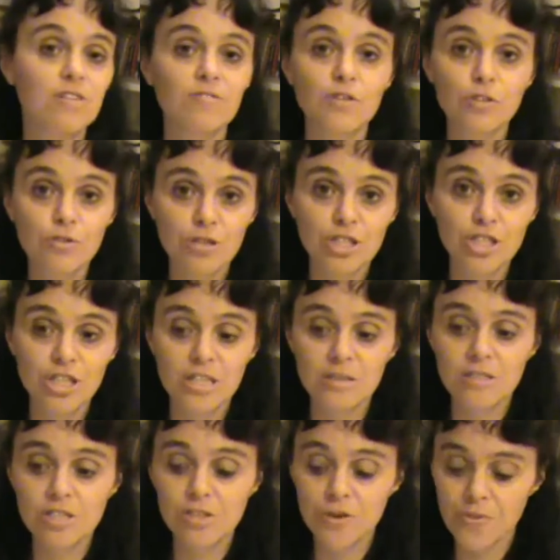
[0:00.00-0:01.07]
of
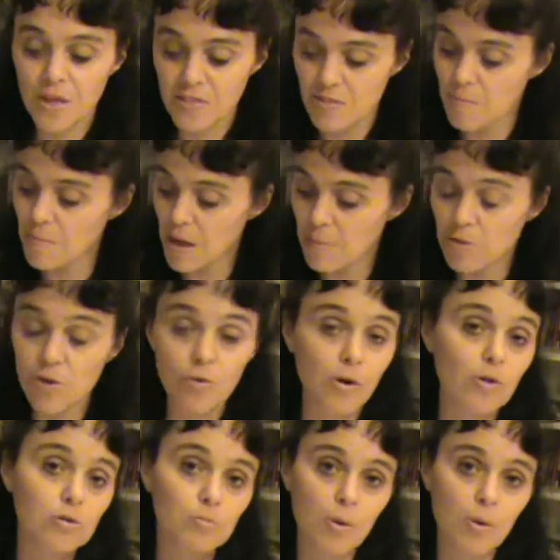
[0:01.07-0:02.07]
nutrition so that the baby grows